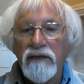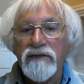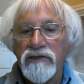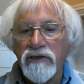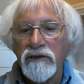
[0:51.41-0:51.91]

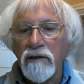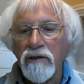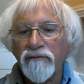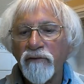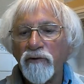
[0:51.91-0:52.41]

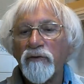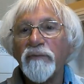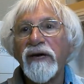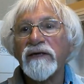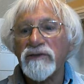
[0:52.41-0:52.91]
stilled for the
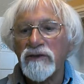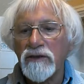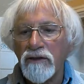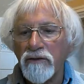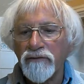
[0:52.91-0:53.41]

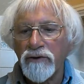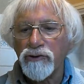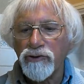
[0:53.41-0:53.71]
passing of her